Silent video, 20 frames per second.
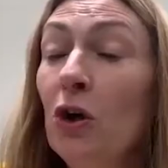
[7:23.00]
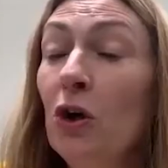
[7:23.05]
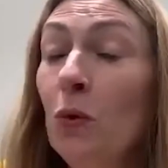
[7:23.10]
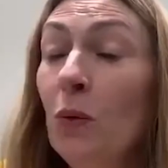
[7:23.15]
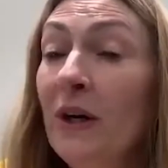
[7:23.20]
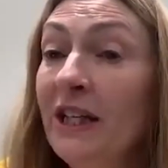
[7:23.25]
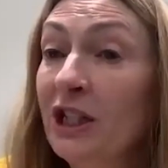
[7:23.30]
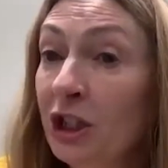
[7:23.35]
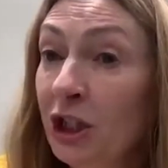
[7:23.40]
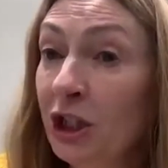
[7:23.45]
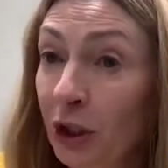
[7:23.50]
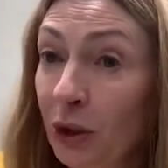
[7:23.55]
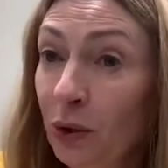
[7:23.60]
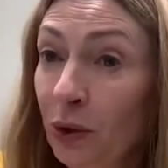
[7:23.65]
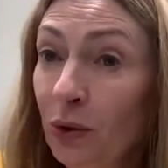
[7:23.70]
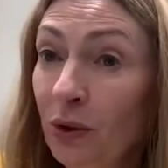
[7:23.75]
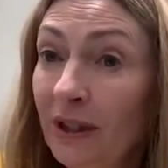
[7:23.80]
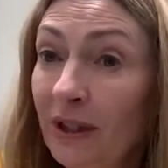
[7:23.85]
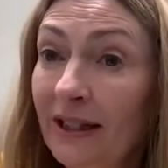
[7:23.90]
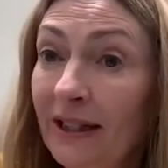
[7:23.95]
way to
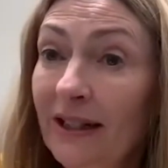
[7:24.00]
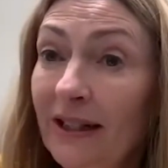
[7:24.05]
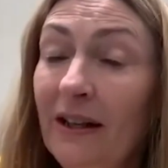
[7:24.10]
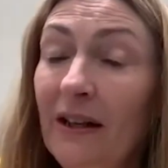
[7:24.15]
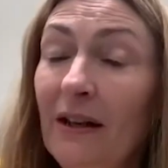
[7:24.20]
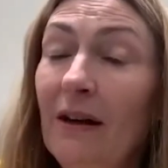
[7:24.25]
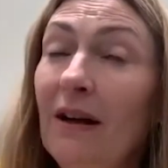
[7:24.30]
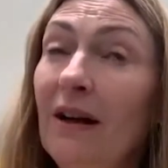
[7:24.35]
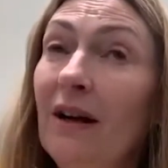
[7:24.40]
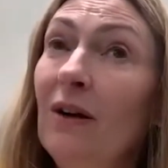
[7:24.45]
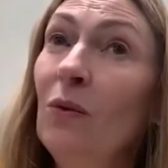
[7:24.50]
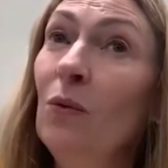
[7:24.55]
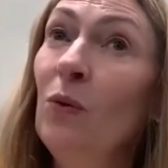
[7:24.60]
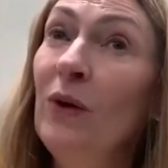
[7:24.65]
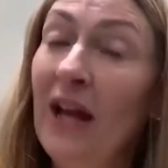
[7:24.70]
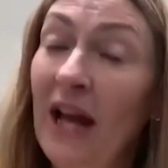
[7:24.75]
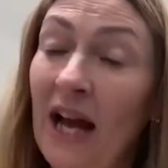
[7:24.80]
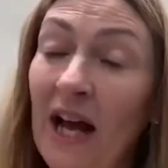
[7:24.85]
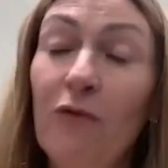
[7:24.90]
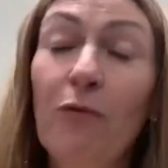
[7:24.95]
go, we
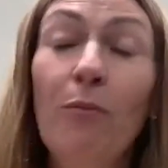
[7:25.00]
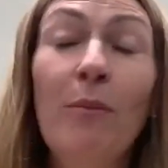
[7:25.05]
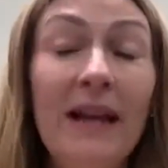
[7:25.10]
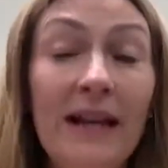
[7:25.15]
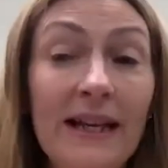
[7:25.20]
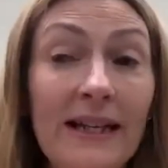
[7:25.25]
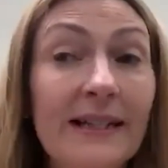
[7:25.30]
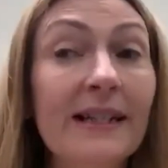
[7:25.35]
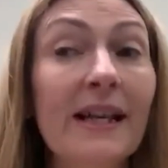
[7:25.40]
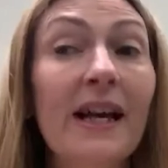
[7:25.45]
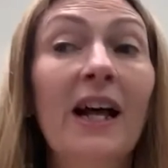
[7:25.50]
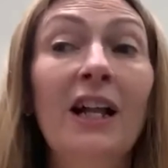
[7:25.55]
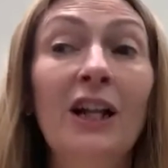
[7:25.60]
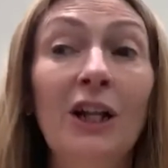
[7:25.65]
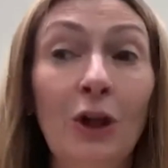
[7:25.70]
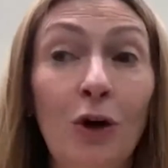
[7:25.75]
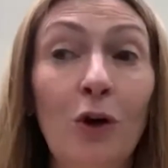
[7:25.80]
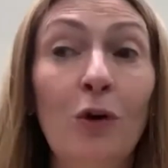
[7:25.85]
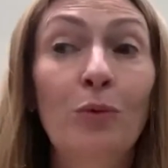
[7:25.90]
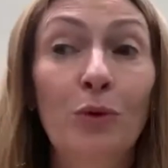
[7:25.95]
have made a
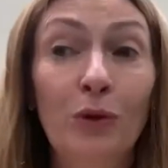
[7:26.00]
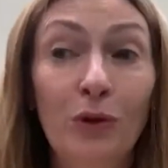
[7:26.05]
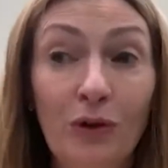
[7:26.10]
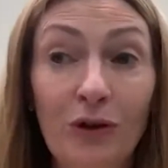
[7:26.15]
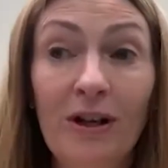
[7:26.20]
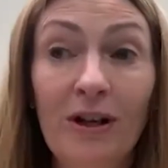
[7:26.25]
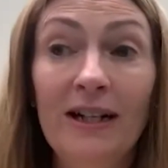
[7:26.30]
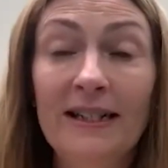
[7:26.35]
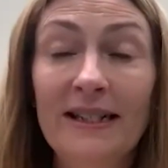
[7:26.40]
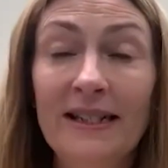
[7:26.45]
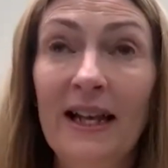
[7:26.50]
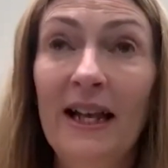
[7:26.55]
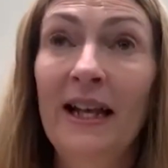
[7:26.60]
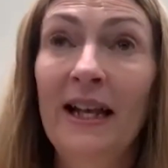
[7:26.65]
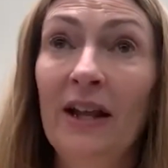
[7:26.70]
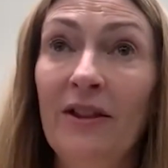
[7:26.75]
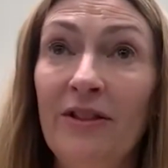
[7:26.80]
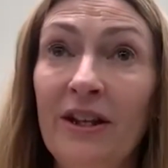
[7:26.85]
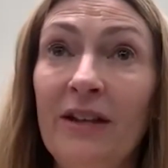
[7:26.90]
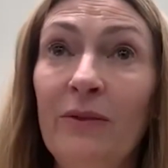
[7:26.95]
lot of progress. And
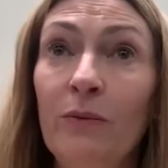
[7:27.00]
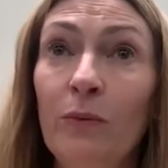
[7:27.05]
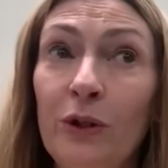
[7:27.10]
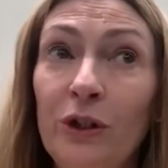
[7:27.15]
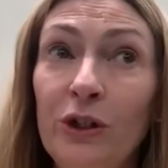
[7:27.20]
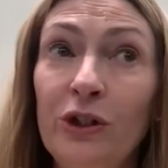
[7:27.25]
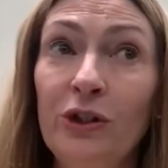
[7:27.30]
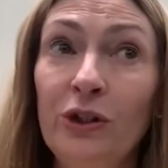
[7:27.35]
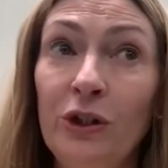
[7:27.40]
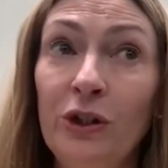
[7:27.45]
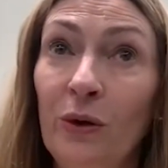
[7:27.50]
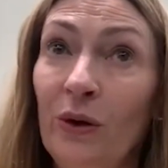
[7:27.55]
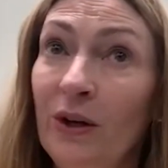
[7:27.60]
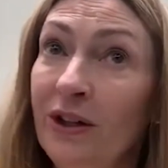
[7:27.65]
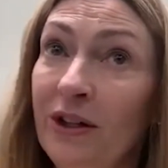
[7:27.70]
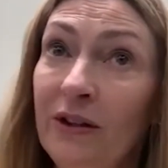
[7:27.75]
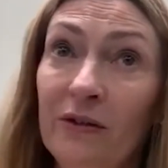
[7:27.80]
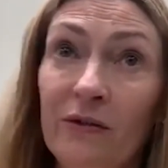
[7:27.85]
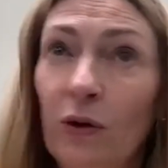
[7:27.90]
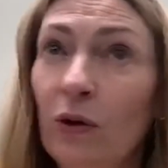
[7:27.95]
I think we I
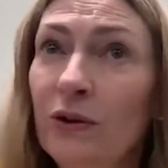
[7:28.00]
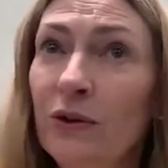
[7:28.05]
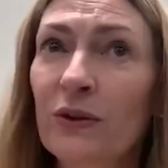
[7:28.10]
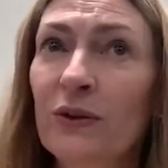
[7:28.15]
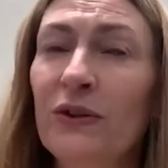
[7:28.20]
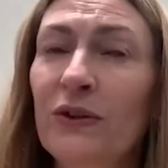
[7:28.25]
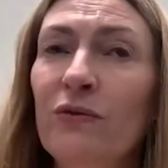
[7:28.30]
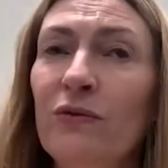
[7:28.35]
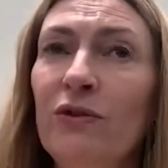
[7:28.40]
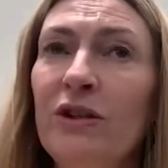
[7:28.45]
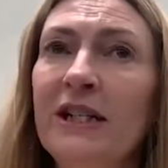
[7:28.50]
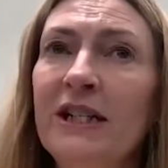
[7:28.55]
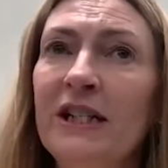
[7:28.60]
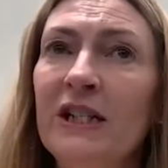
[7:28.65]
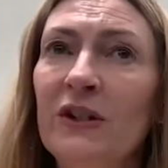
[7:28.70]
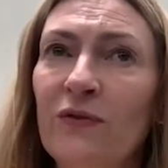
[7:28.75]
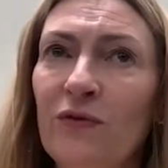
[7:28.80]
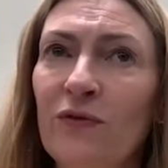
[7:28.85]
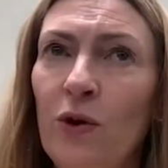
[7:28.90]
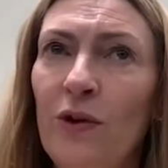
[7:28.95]
think there's all sorts of
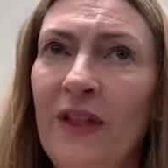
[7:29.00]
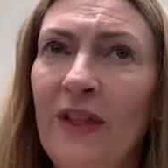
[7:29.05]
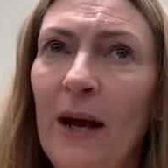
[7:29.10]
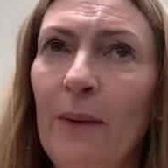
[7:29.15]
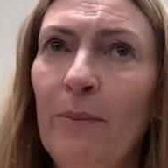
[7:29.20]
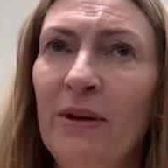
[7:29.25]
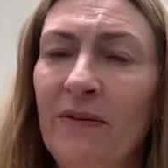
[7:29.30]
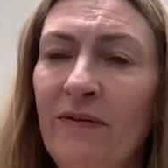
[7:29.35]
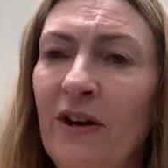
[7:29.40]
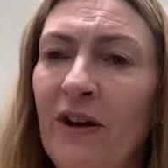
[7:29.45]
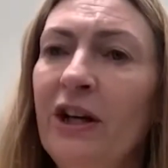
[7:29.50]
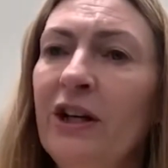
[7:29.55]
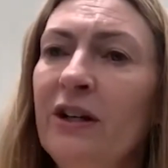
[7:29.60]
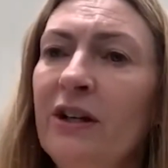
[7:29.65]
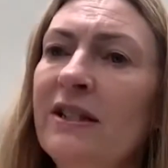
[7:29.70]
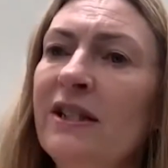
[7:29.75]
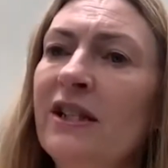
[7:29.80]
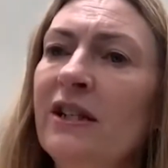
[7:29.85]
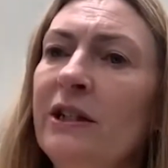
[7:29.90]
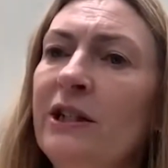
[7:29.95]
reasons for that. But a very
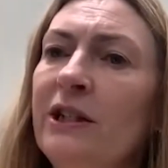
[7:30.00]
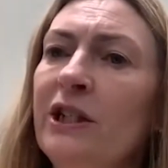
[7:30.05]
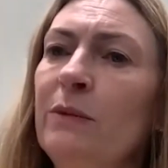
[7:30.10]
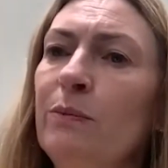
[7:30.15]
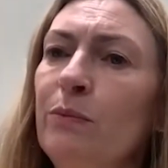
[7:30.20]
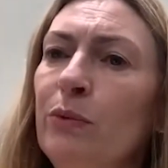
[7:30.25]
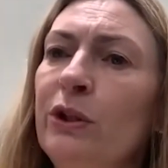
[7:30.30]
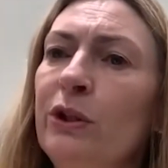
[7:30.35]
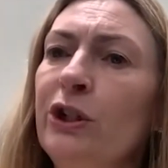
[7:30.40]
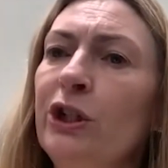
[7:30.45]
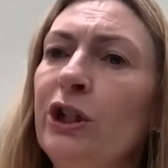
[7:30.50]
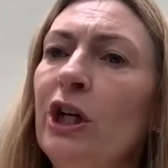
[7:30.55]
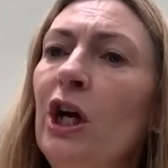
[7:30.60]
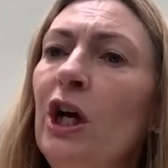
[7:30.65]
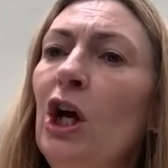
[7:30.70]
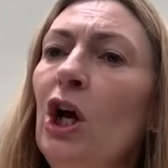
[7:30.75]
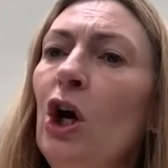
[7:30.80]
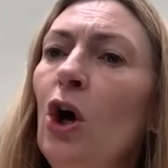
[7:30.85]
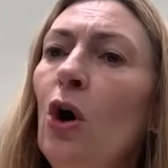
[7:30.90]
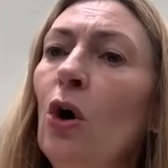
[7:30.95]
concerted push
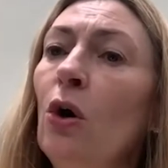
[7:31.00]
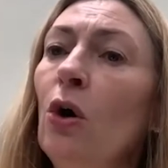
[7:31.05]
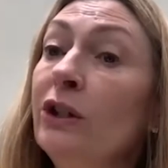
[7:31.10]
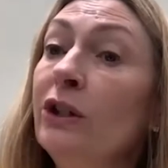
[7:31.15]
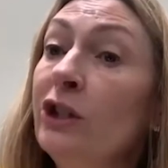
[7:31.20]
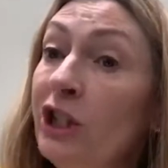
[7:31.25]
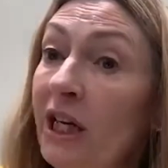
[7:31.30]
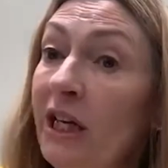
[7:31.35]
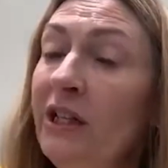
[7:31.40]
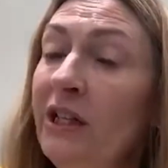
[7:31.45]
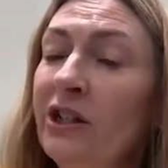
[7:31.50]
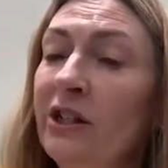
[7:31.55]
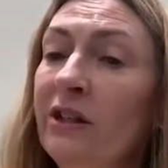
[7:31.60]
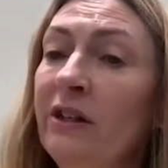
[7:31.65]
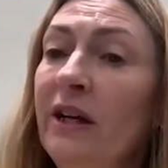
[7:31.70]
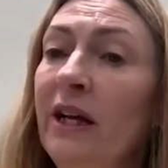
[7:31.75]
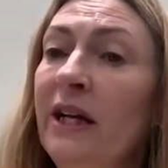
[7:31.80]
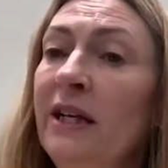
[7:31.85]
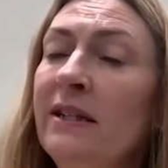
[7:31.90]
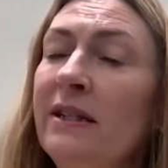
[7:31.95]
on gender
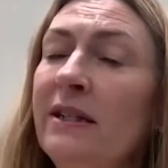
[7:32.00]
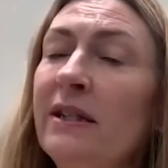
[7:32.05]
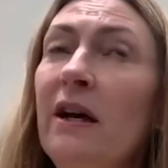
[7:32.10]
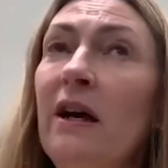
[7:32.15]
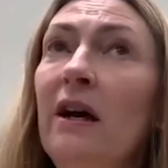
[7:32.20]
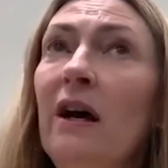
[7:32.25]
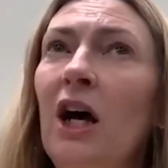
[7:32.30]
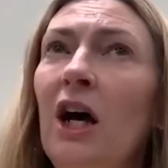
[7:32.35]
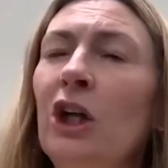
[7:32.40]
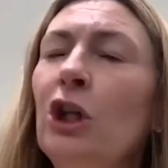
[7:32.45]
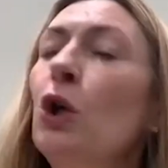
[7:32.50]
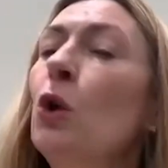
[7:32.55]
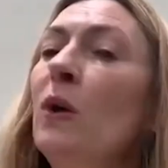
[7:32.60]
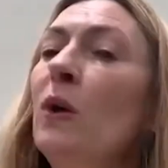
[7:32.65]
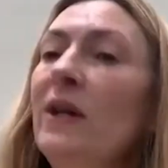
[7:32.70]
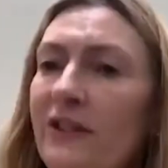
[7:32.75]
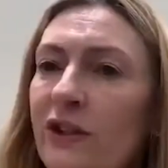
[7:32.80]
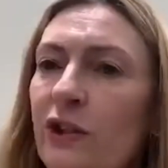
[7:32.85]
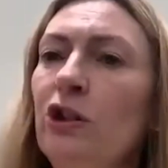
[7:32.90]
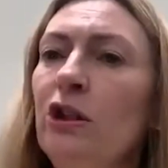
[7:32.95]
has
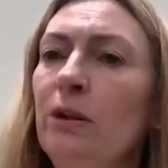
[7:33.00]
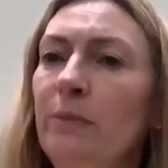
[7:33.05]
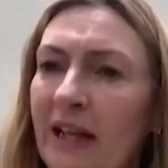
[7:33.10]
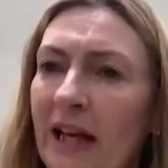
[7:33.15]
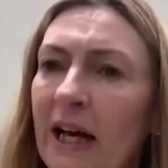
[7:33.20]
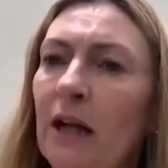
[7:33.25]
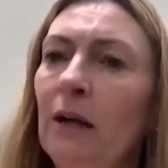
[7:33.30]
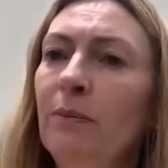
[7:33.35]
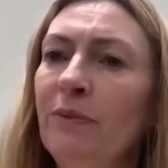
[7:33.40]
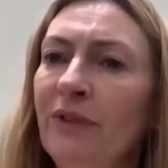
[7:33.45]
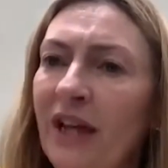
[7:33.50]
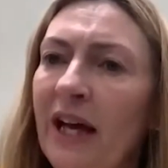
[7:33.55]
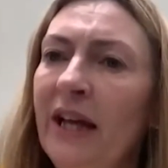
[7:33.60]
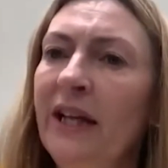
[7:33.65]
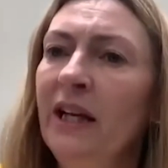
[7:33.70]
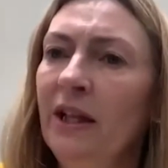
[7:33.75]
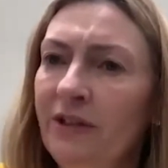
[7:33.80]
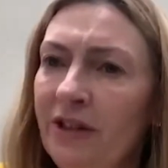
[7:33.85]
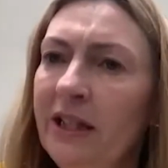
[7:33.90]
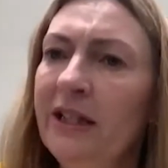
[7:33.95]
unquestionably helped that. And
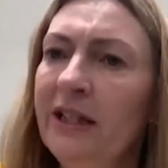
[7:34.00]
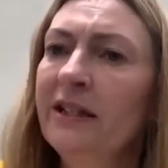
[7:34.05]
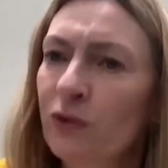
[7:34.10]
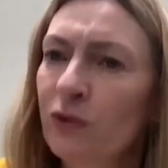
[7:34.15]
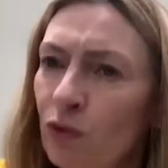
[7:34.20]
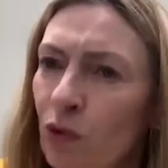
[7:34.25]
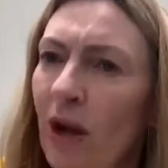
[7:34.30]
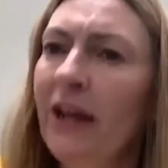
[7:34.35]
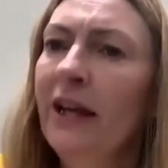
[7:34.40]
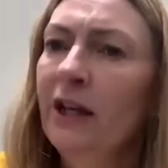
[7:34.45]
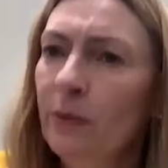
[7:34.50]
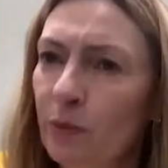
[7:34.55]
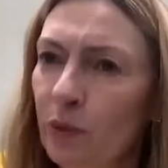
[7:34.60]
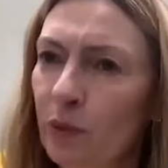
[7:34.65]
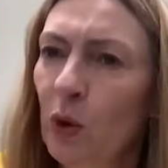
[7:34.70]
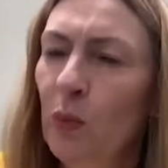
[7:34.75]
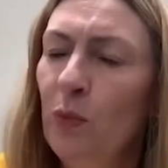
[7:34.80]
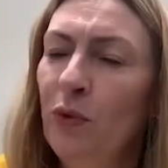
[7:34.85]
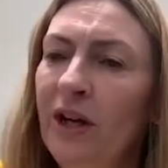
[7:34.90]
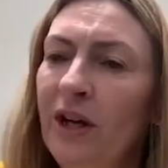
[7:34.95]
I think it's right and
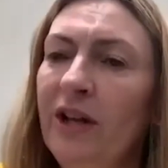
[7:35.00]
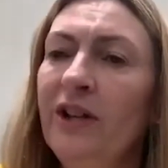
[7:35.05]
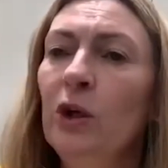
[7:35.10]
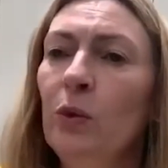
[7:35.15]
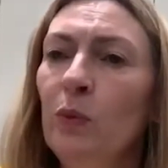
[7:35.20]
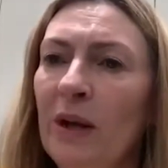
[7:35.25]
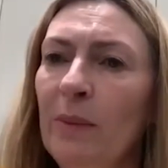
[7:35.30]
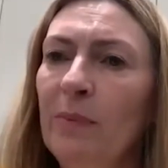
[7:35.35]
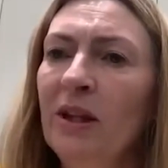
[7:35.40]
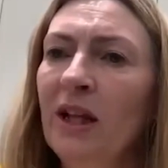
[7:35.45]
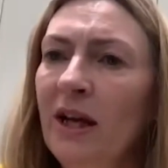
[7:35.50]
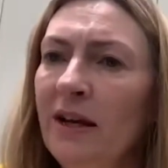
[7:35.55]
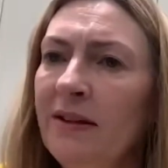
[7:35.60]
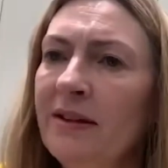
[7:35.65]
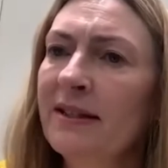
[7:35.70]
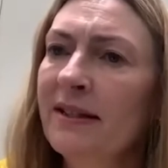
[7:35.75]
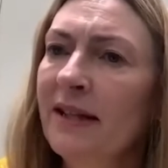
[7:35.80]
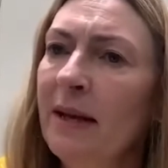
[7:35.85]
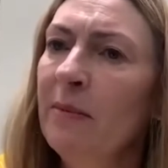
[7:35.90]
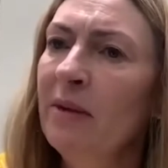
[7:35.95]
appropriate that we apply the
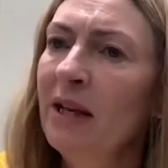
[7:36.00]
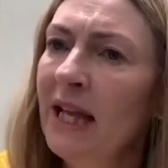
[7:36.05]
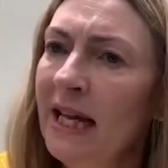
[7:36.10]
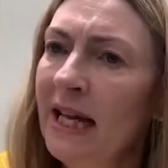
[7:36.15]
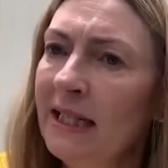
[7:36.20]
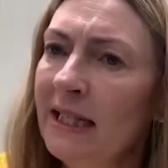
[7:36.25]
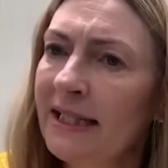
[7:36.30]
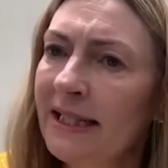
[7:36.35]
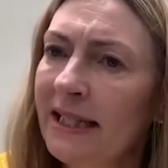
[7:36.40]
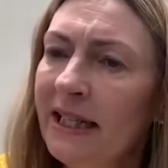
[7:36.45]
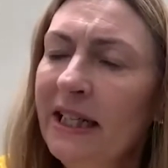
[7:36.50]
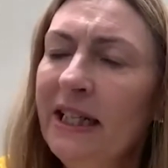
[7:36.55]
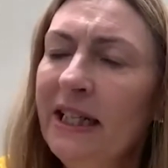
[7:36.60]
same lens